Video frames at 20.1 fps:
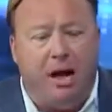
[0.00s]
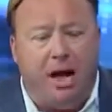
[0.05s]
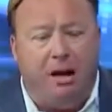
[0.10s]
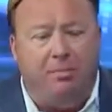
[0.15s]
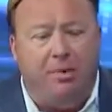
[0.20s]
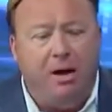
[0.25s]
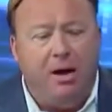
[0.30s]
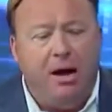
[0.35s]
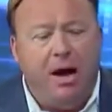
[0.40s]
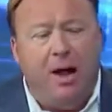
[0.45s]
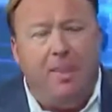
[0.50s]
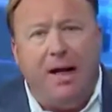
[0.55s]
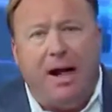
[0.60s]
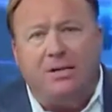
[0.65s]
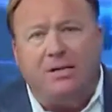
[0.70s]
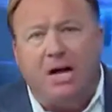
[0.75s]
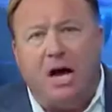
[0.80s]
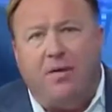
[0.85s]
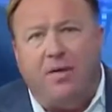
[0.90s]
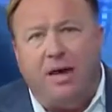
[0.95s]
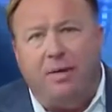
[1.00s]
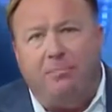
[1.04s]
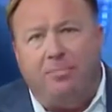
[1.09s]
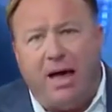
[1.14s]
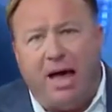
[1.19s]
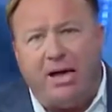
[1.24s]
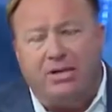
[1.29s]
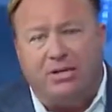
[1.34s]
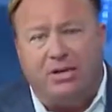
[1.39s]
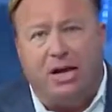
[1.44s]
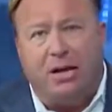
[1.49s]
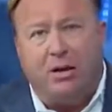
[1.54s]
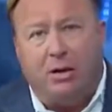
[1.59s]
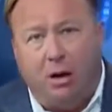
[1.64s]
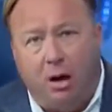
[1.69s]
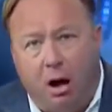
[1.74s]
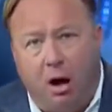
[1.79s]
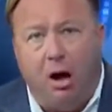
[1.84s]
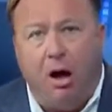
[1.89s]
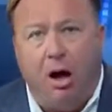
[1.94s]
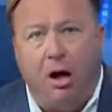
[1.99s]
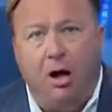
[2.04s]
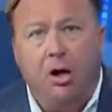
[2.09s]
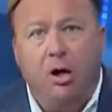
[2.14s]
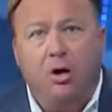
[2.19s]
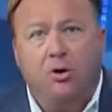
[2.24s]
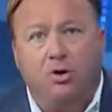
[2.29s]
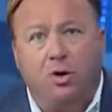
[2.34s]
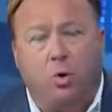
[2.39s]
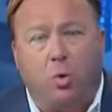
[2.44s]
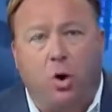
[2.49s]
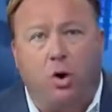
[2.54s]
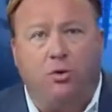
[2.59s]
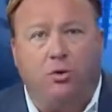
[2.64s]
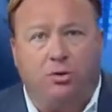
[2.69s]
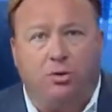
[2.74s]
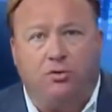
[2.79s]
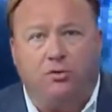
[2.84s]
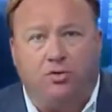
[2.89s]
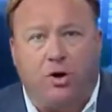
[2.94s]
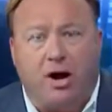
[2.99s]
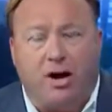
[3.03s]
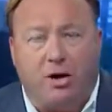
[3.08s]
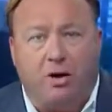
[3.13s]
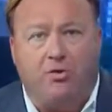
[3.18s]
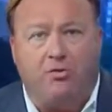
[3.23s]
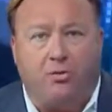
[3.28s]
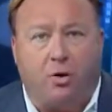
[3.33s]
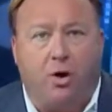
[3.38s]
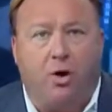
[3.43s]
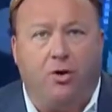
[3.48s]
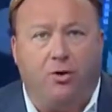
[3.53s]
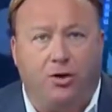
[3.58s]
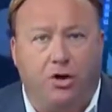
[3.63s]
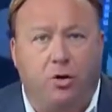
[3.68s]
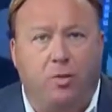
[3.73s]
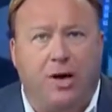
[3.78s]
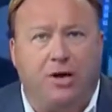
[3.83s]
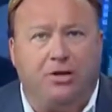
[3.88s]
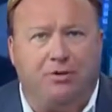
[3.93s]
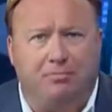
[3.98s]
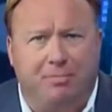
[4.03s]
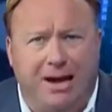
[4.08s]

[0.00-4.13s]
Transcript: up, and that's how they passed that law to, quote, try to control U.S.